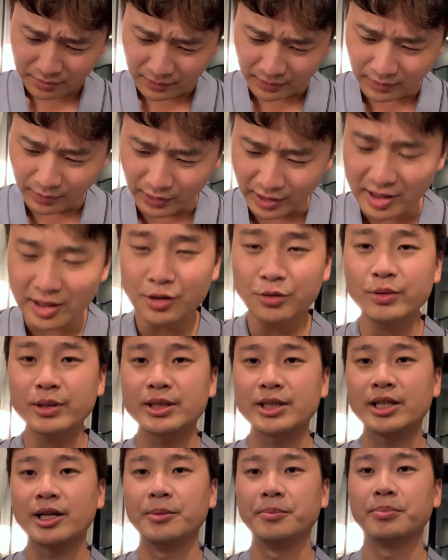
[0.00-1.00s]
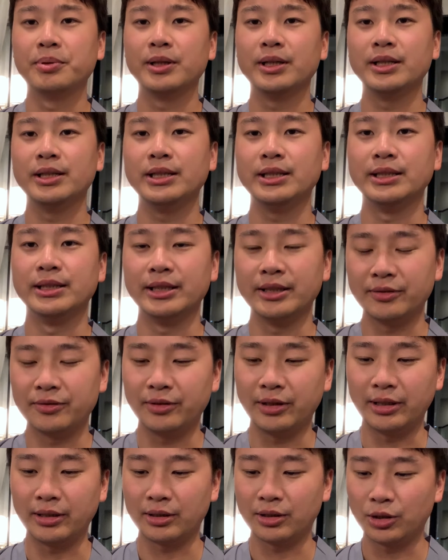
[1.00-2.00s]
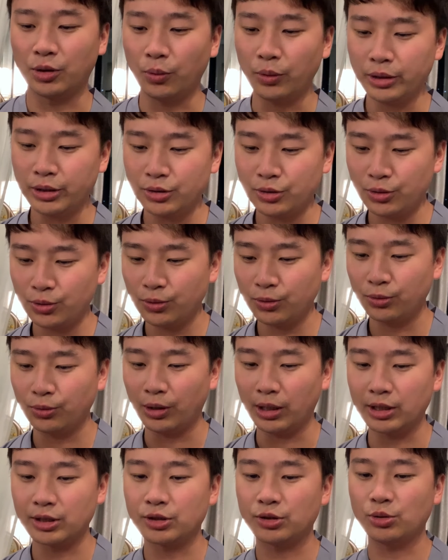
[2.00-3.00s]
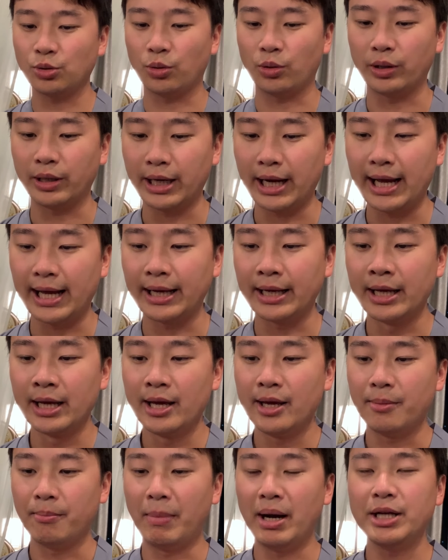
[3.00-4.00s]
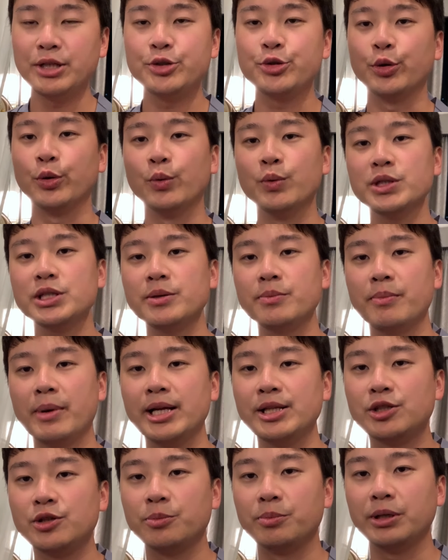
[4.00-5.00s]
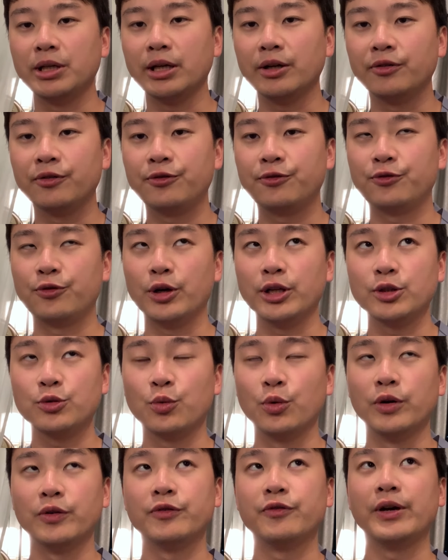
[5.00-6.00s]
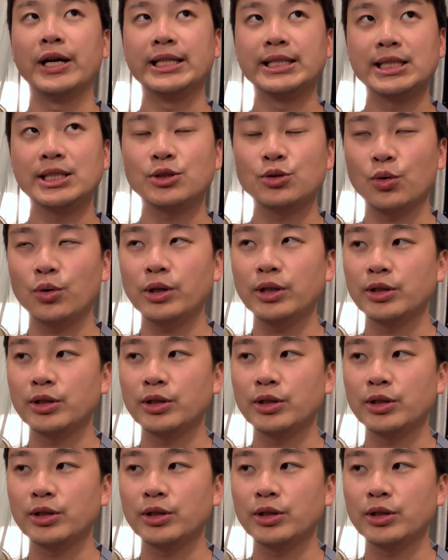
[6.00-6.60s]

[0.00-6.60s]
This was completely different. Going to a store, and mind you, it wasn't meant to be a frontward facing store.